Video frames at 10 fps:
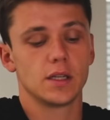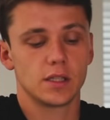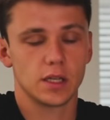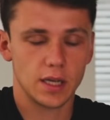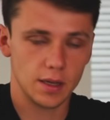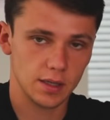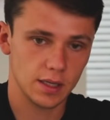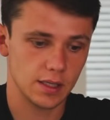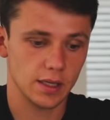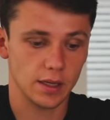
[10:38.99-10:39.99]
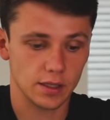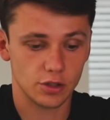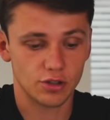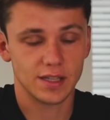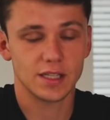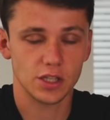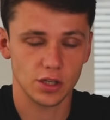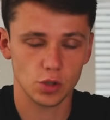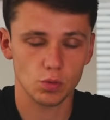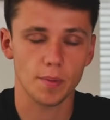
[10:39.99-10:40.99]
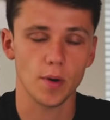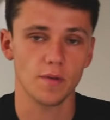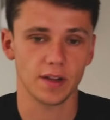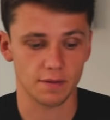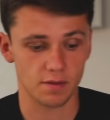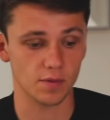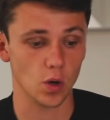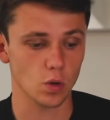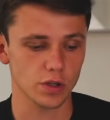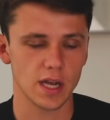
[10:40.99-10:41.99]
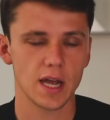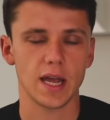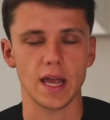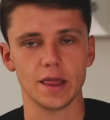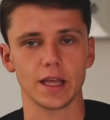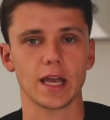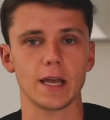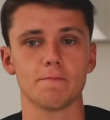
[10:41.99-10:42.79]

to transition and swap over different roles in the game.